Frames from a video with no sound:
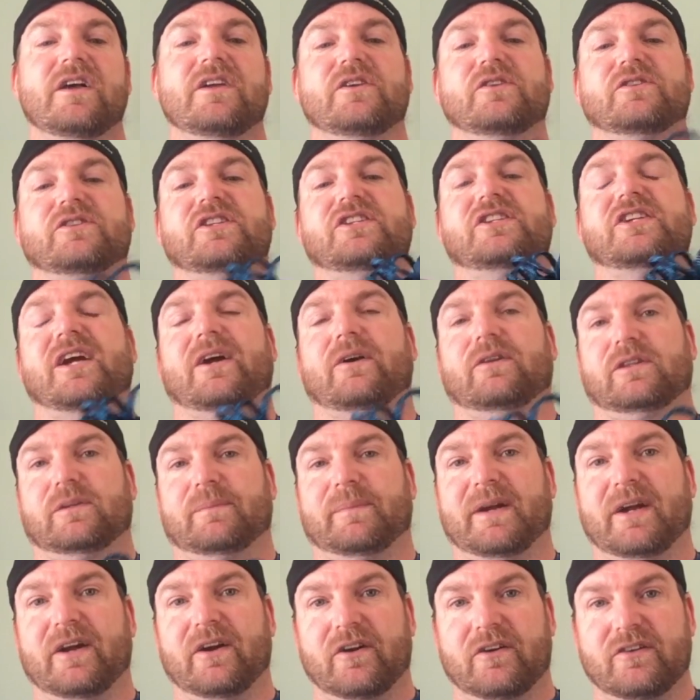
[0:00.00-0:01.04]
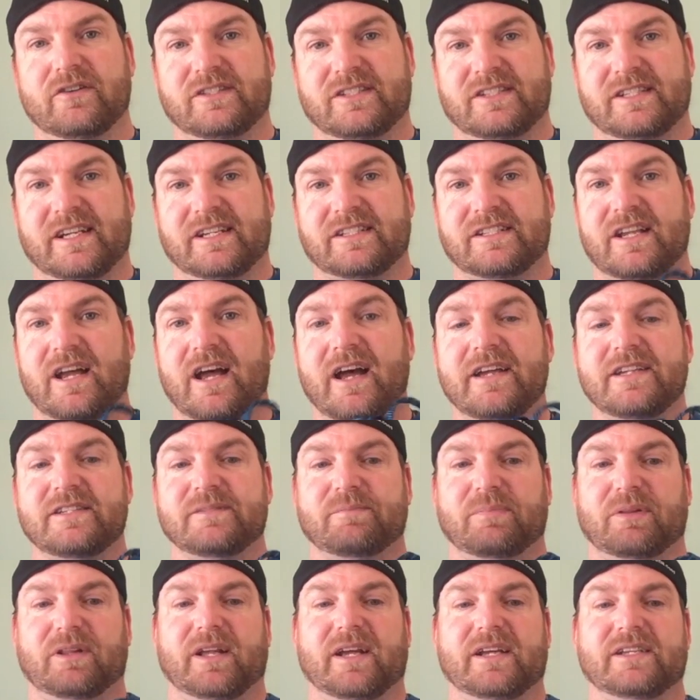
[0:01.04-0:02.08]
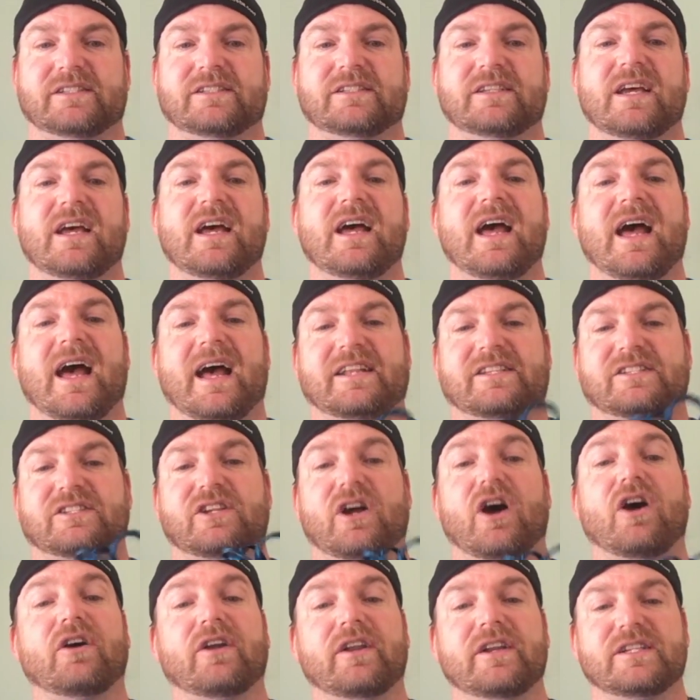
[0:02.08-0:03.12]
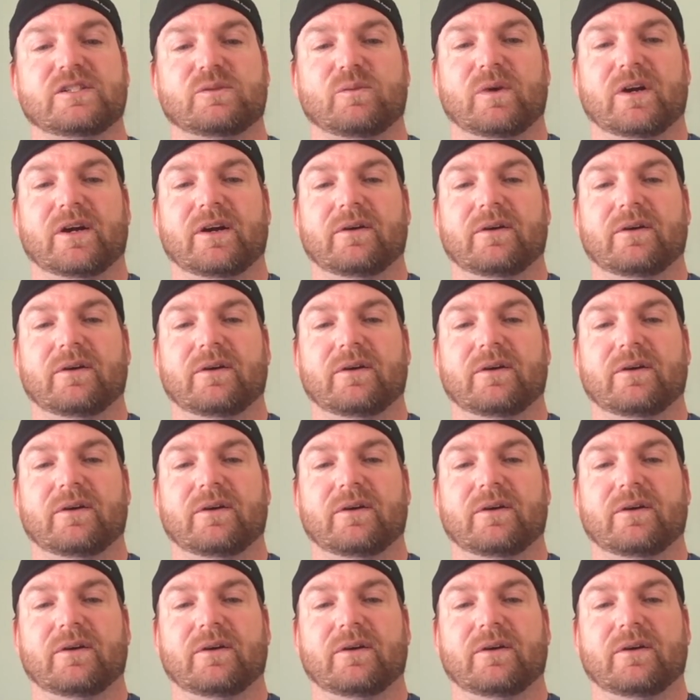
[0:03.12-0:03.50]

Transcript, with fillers: you should check out the Peregrine six Ice Plus at Saucony's,